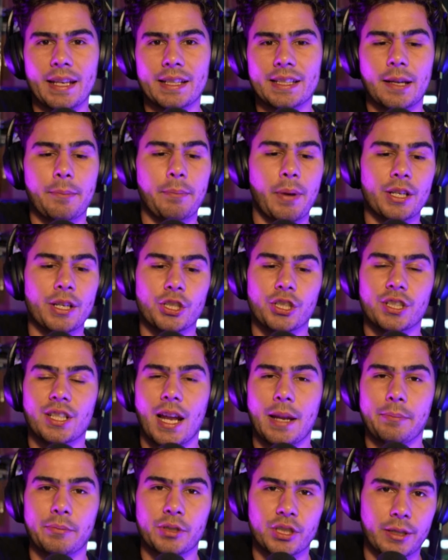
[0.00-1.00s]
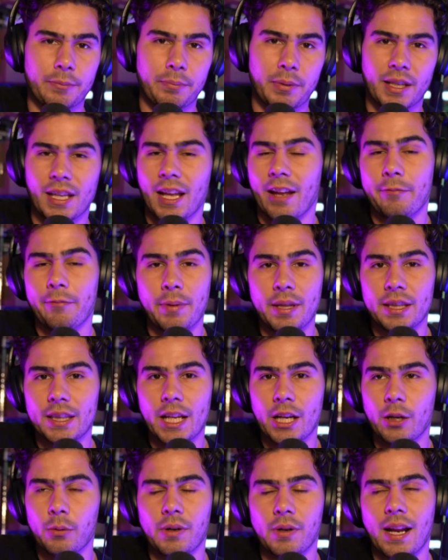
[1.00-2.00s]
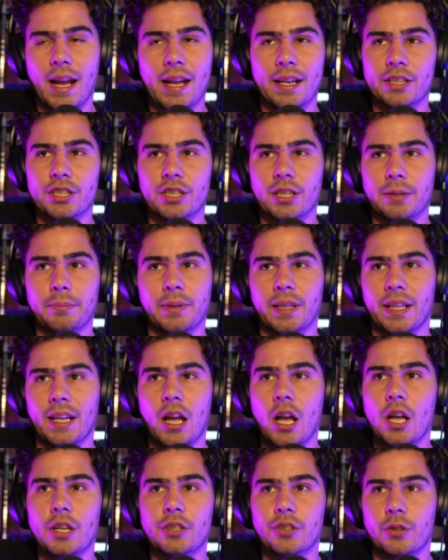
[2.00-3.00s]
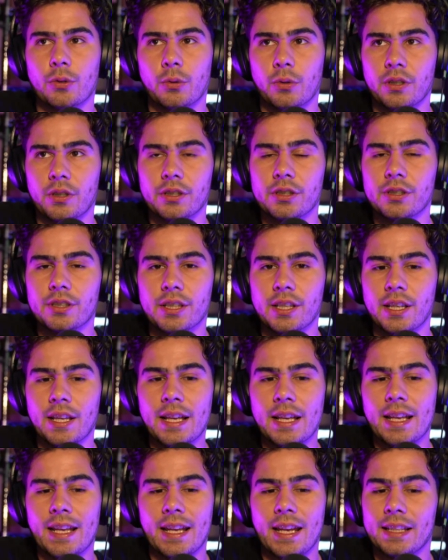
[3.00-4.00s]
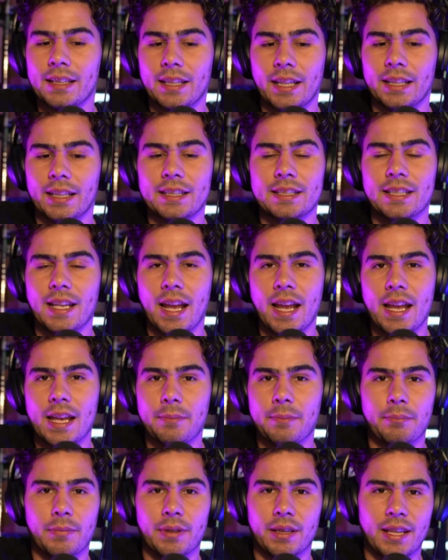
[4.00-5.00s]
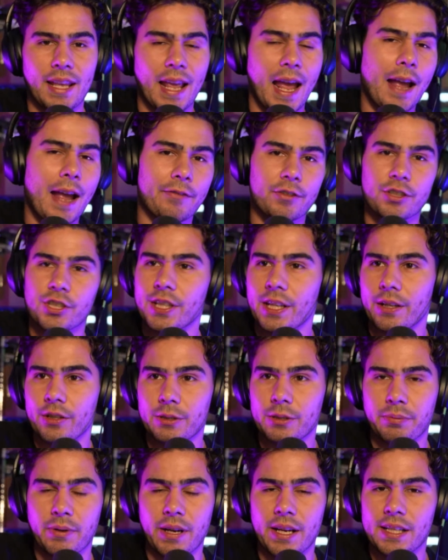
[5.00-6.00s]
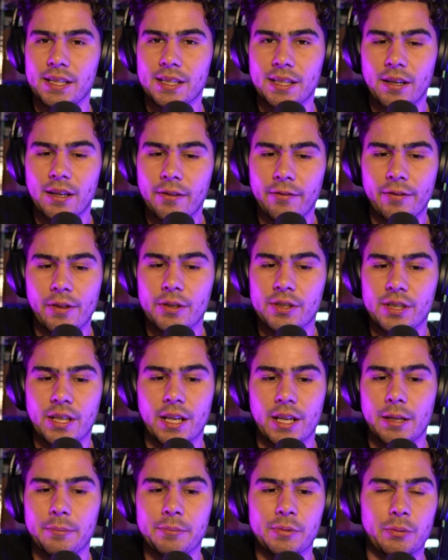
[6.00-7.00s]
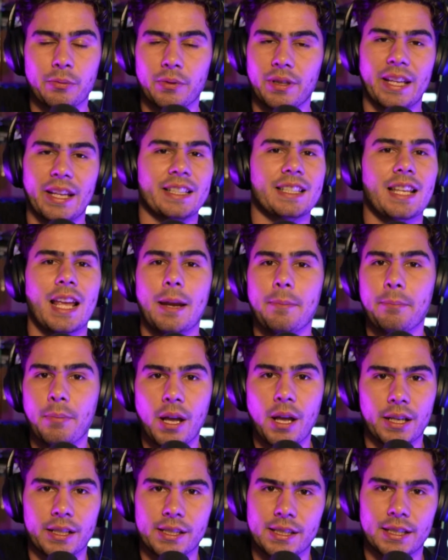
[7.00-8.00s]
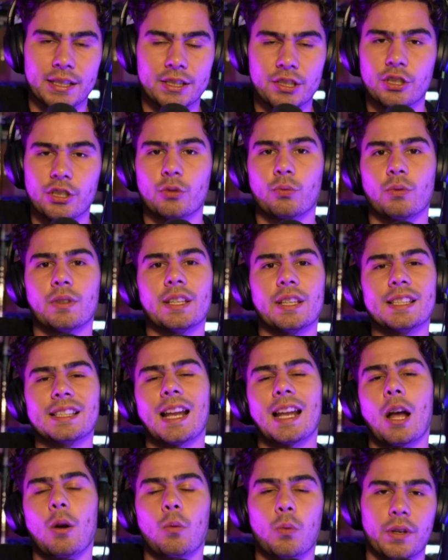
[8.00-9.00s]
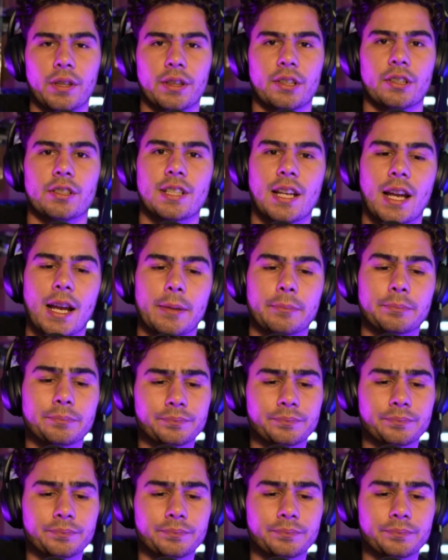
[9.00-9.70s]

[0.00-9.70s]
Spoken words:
a bunch of time shipping. I've been there where I had to ship like 100 orders in like a day, and the average sales price of those items were like $10 and just is not worth your time.